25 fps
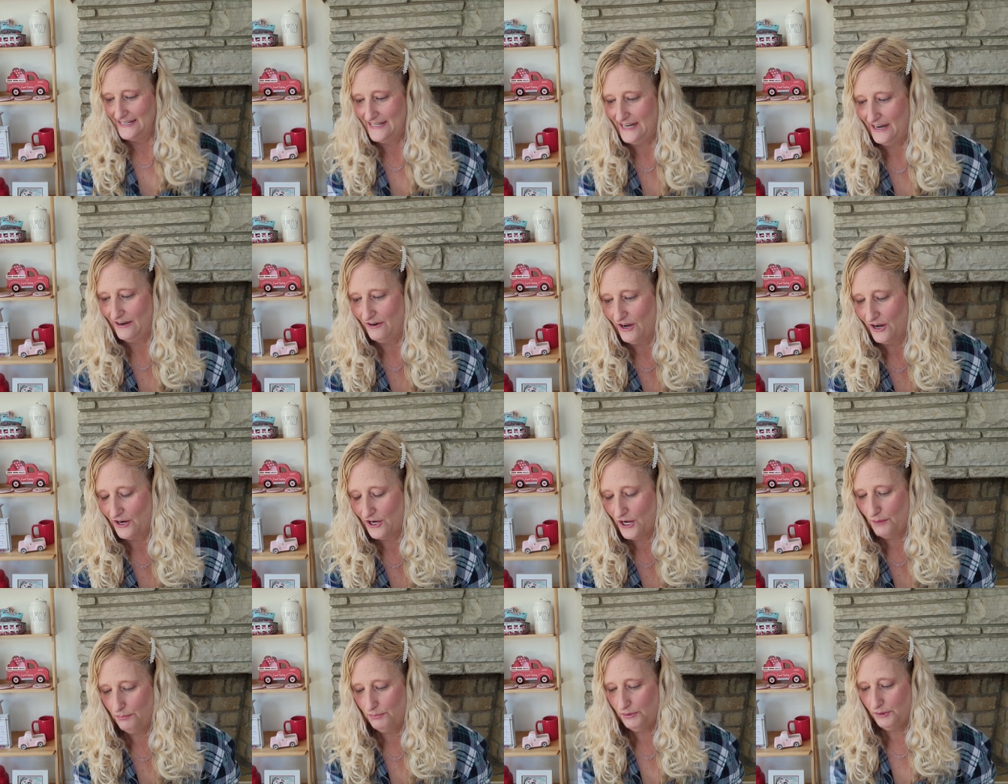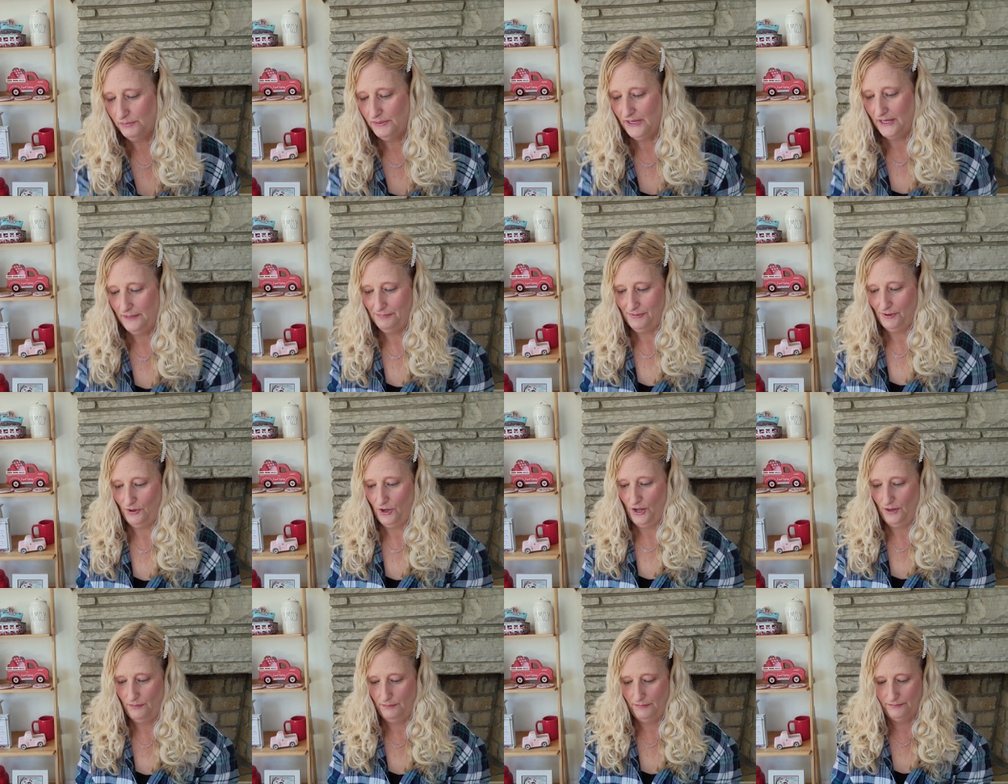Now, a couple people
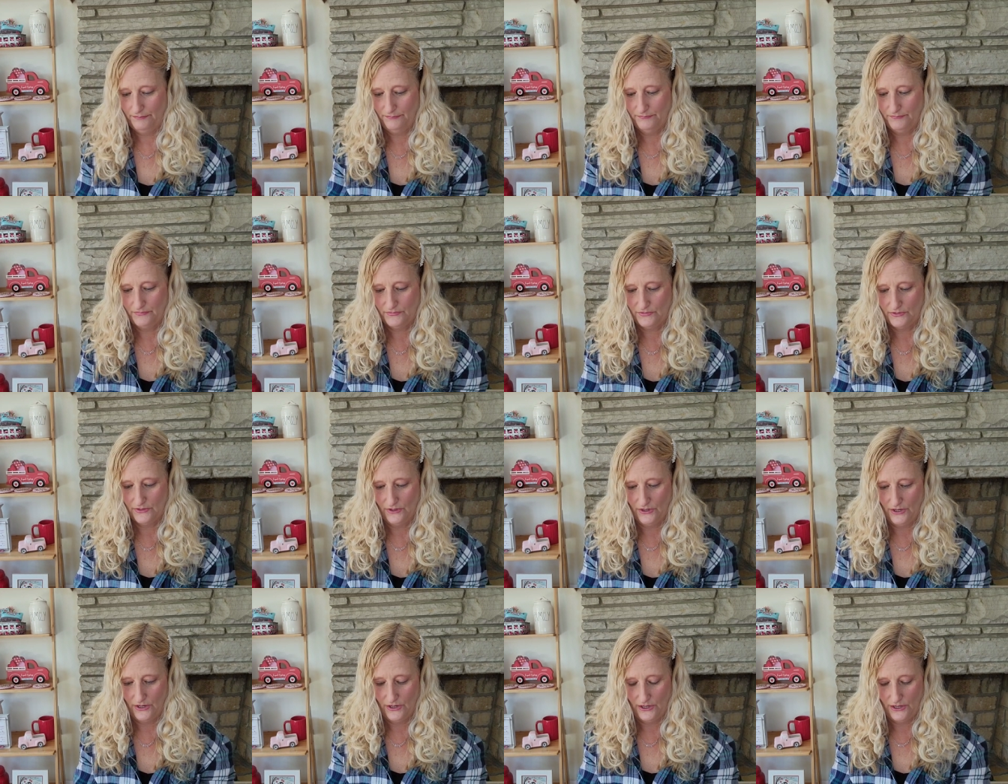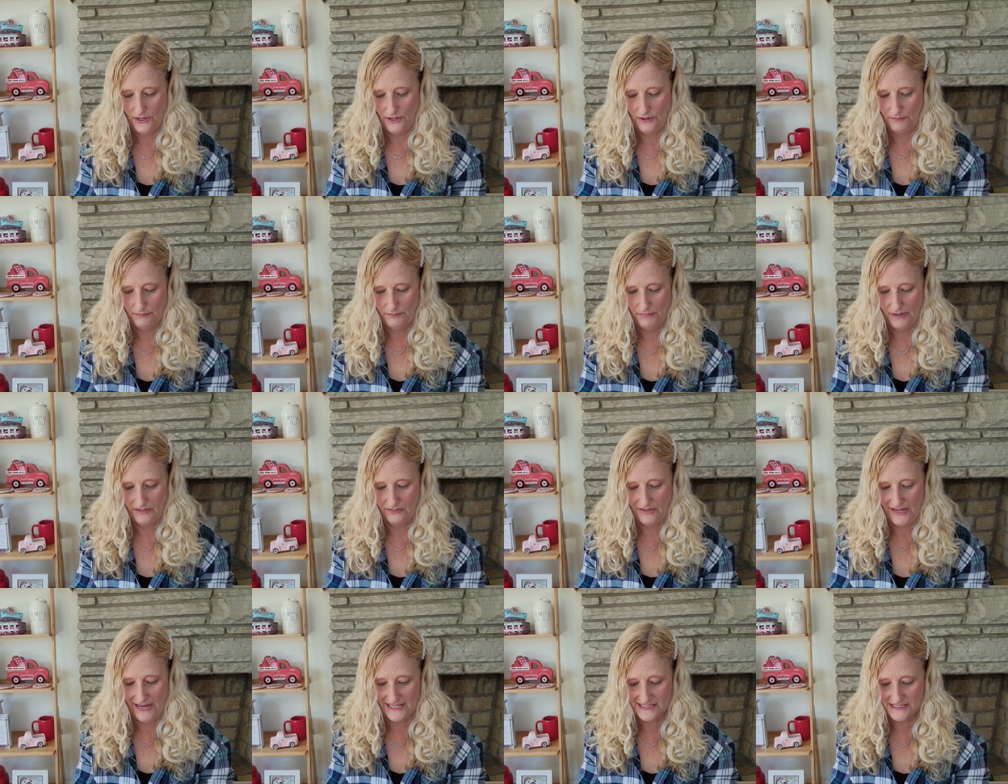on
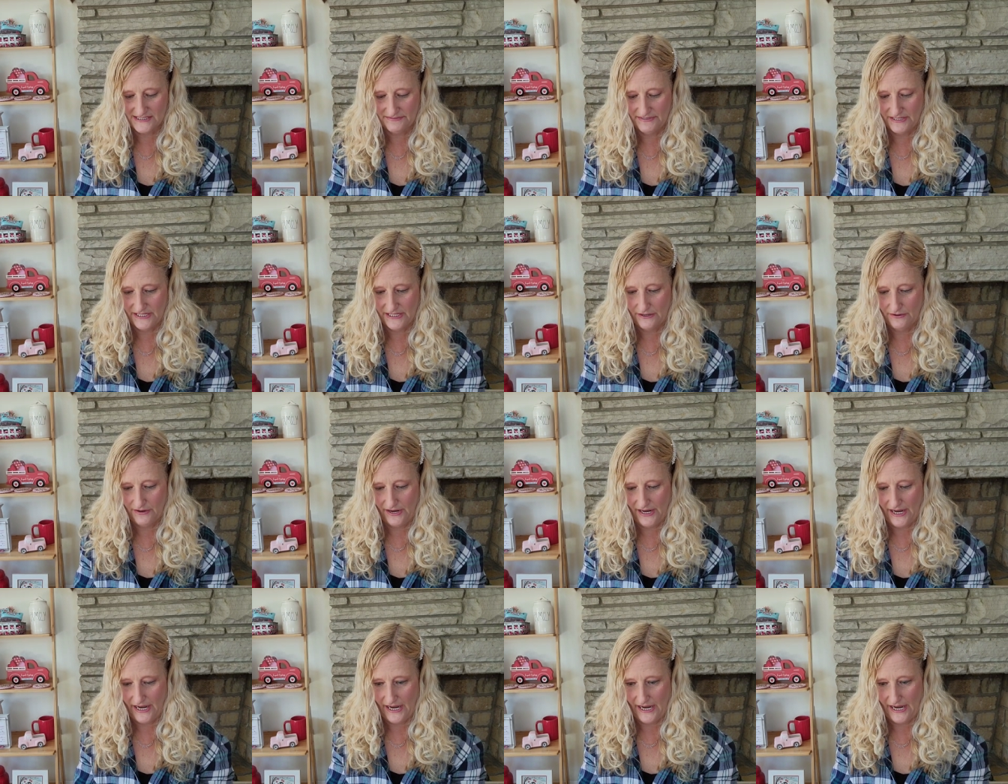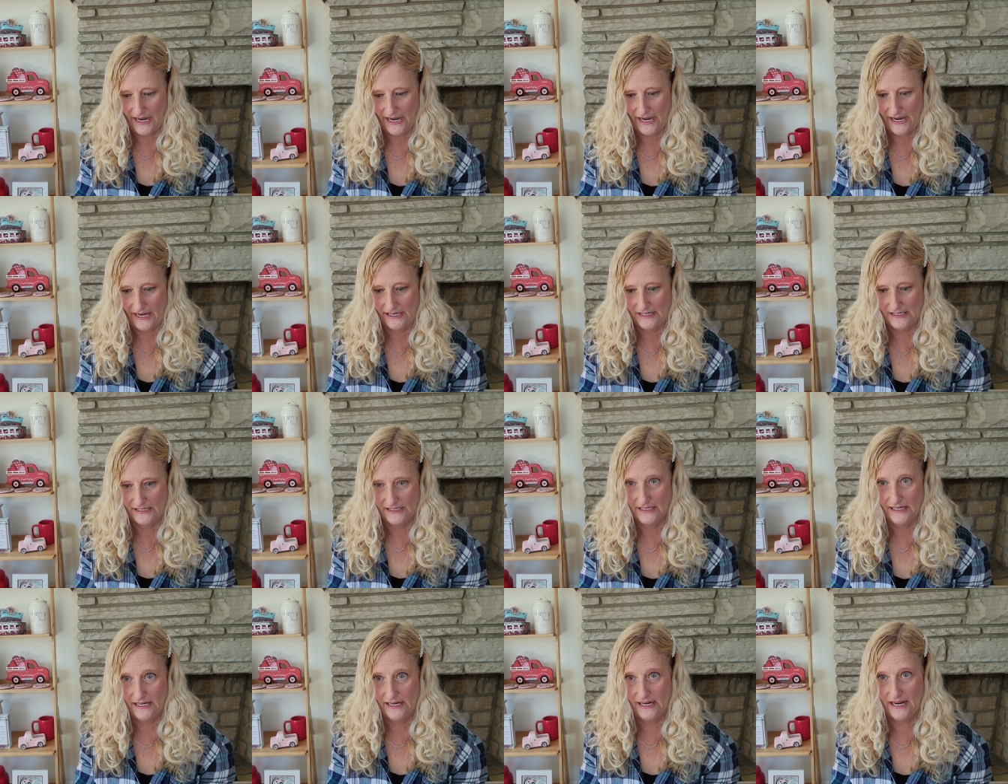my last video had
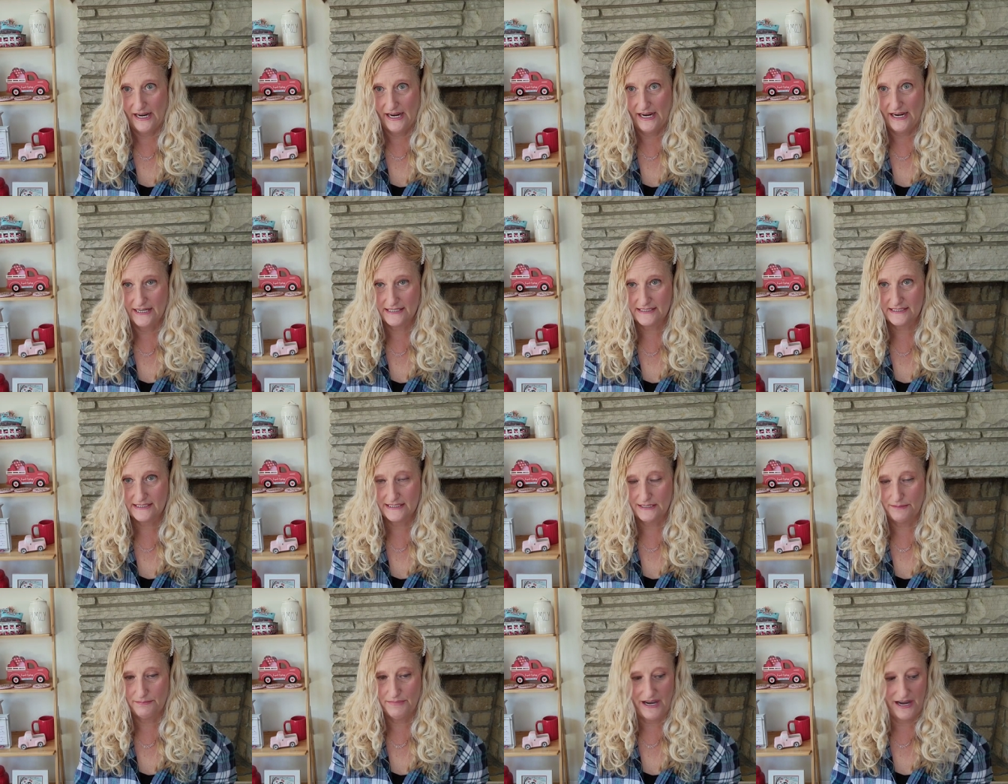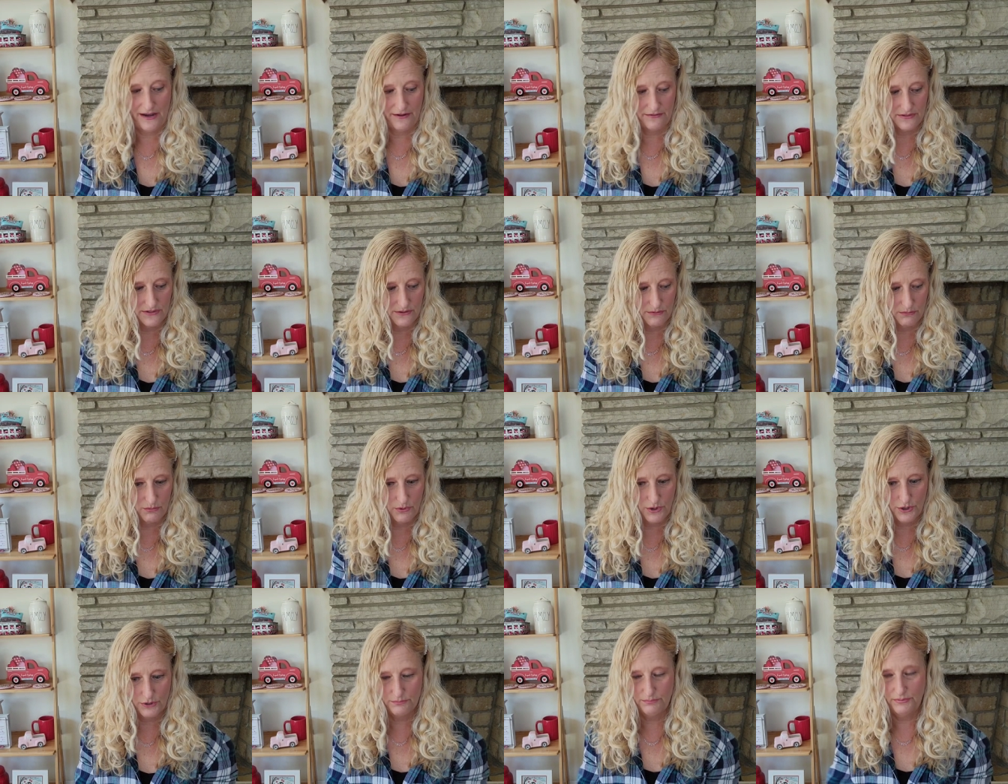asked about the
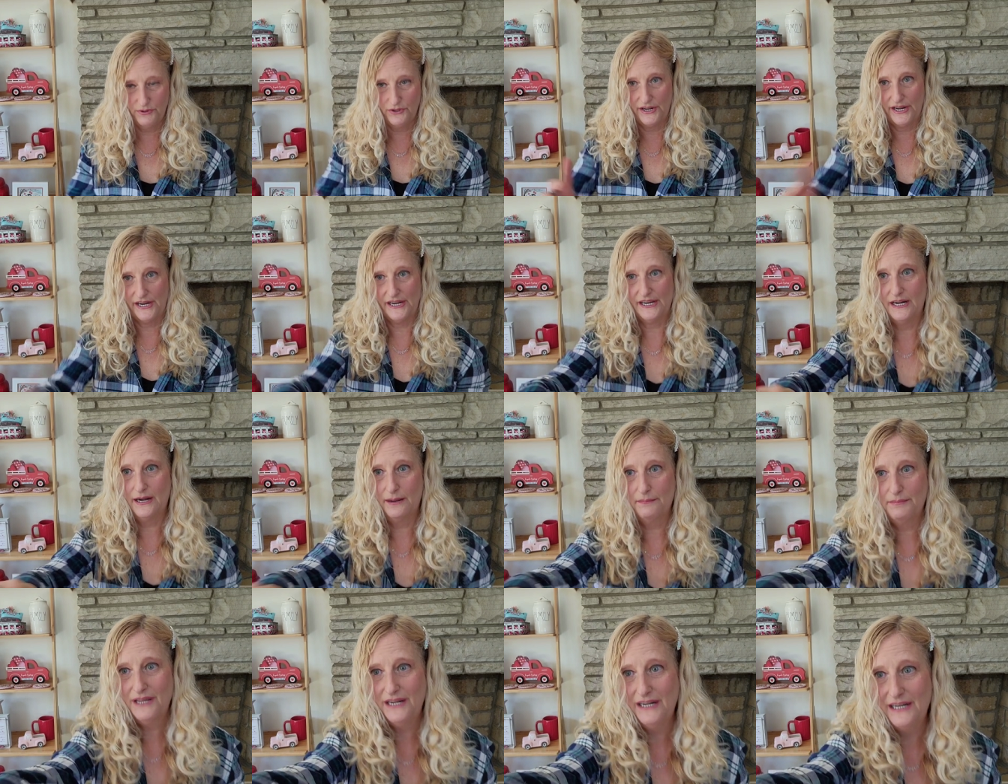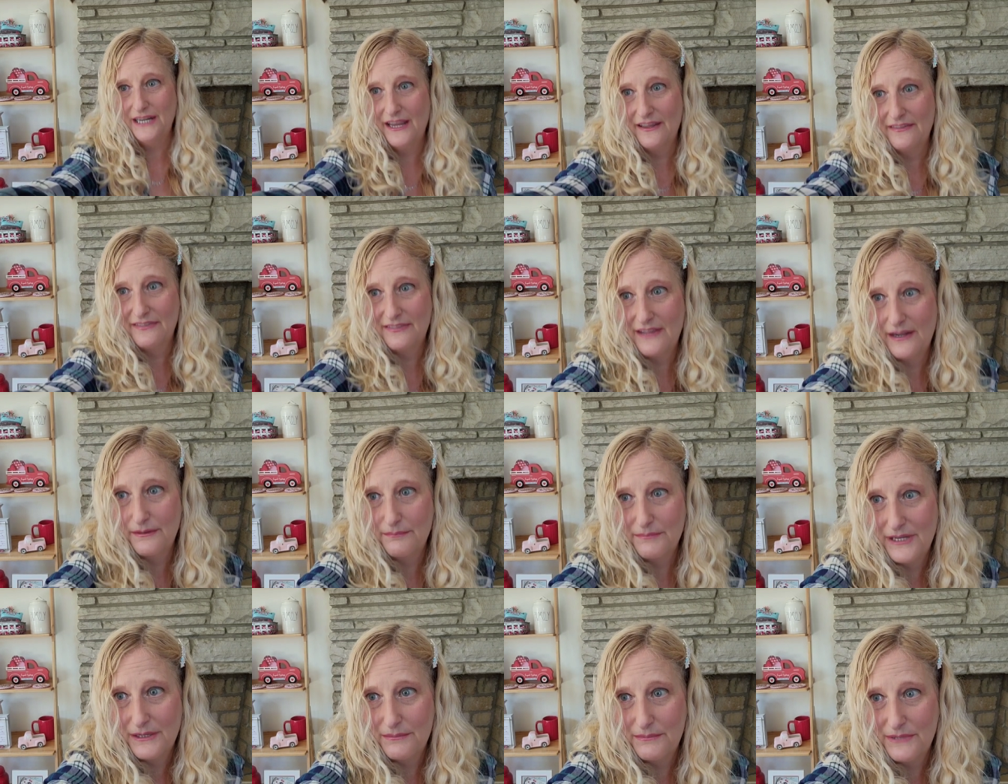wordplay, and I'm going to get
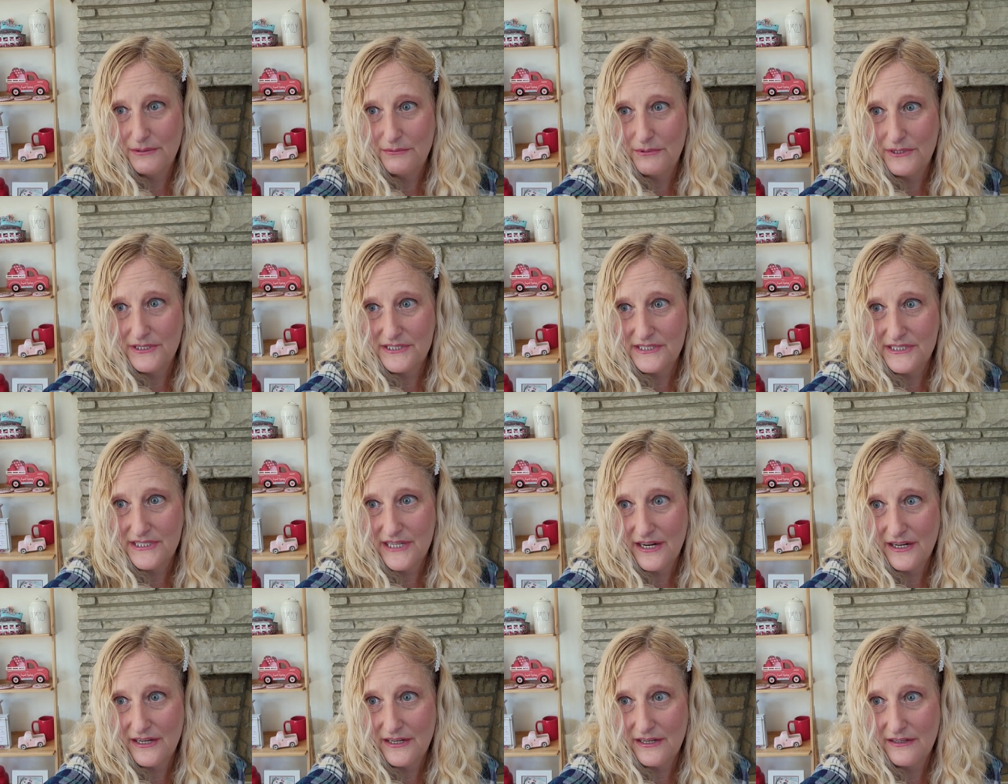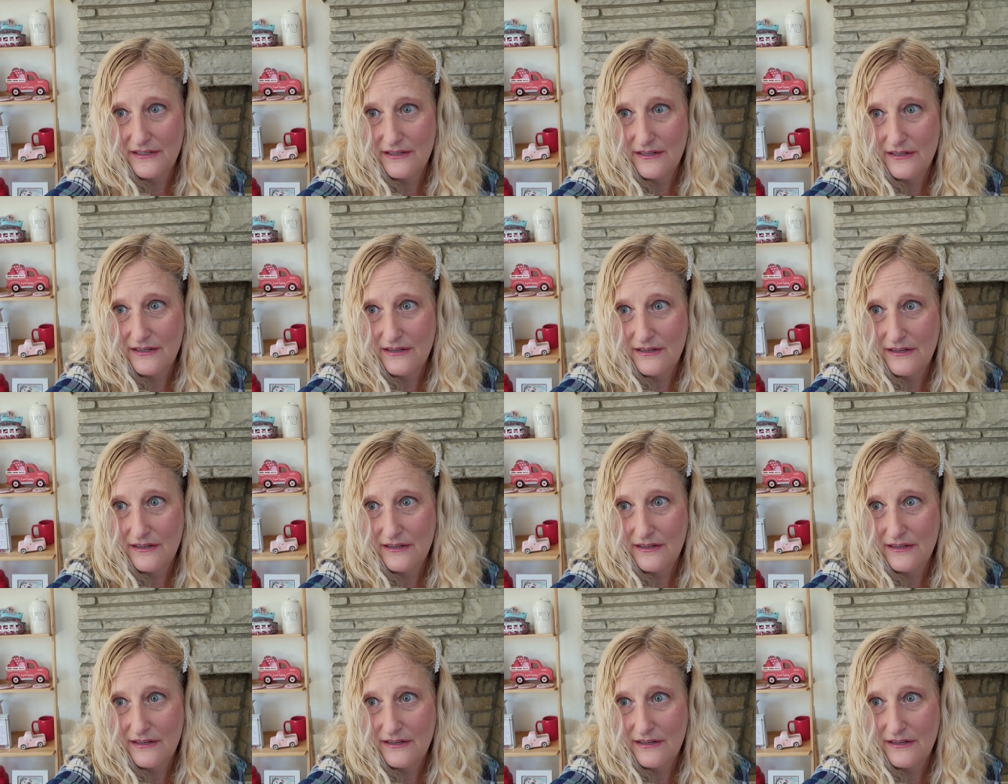them. Give me 1 second.